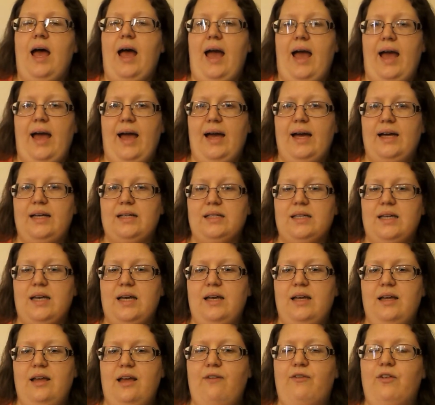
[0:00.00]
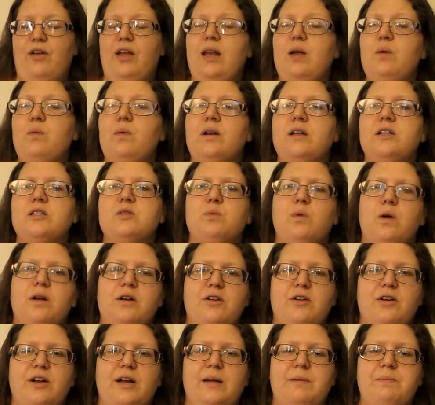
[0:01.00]
And if anyone is
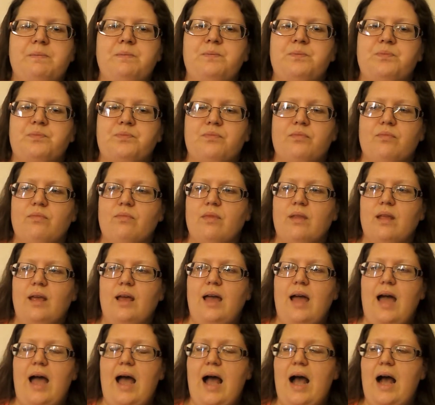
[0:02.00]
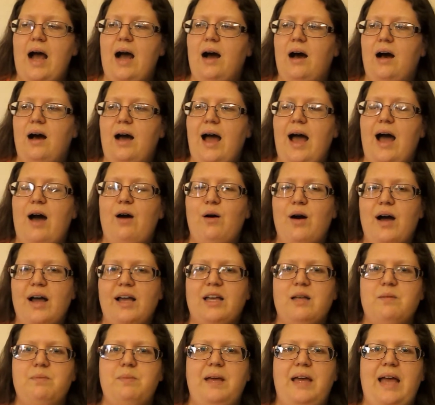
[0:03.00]
wondering how I
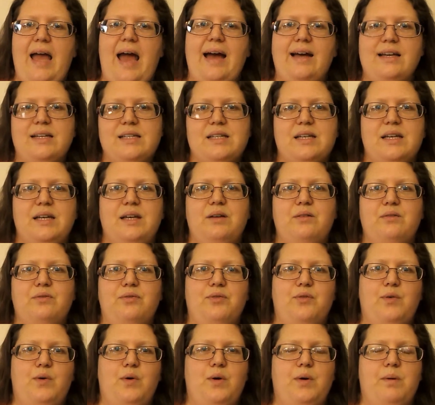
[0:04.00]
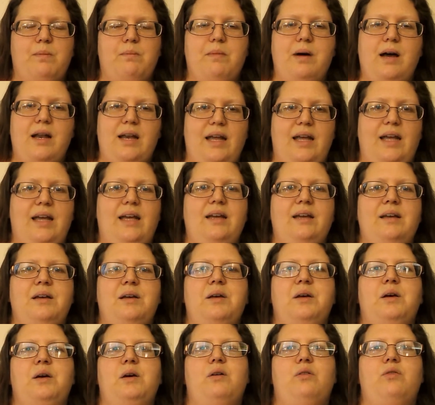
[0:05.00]
can be asking for money
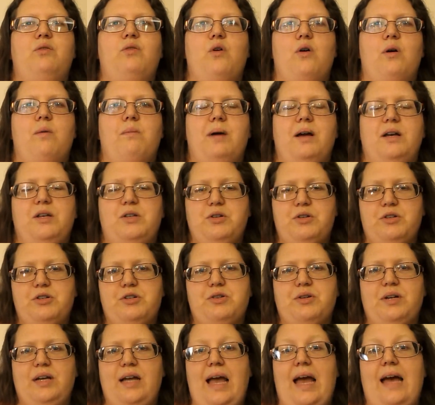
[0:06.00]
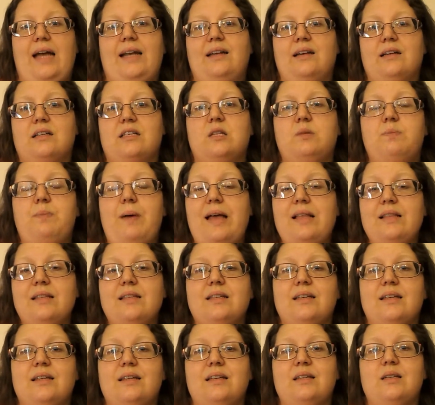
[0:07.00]
for my surgery and
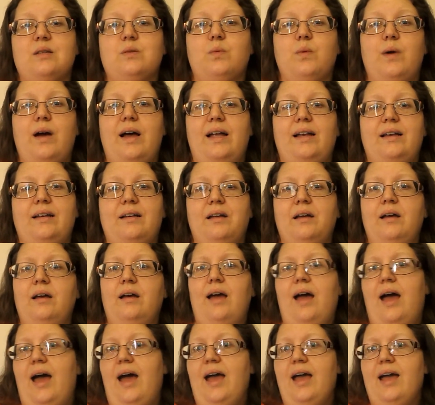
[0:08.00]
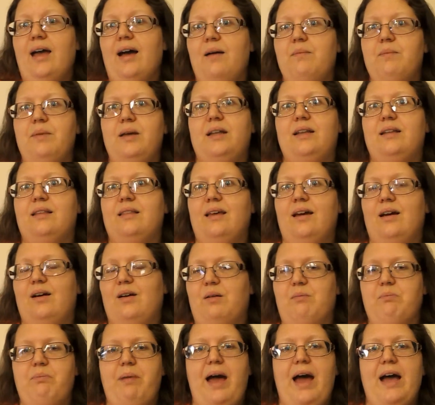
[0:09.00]
expenses when, hey, I made it there
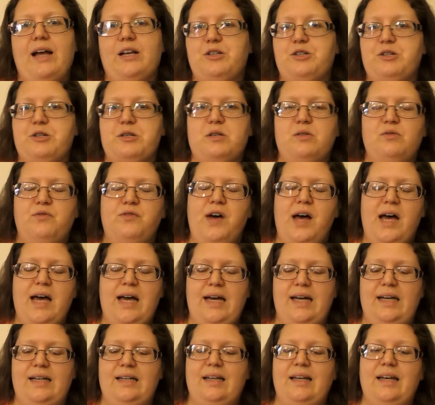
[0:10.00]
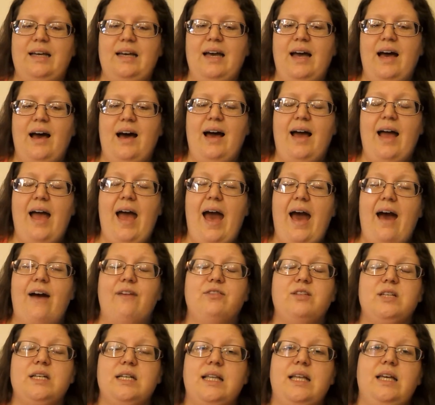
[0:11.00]
and back just fine, I
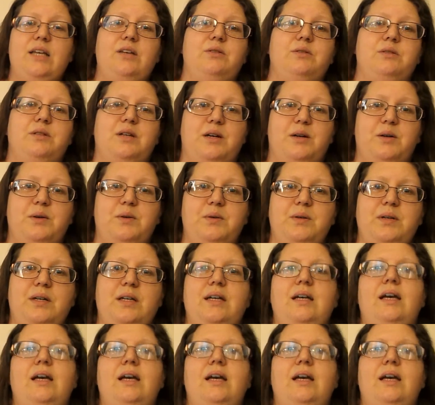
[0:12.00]
have to let you know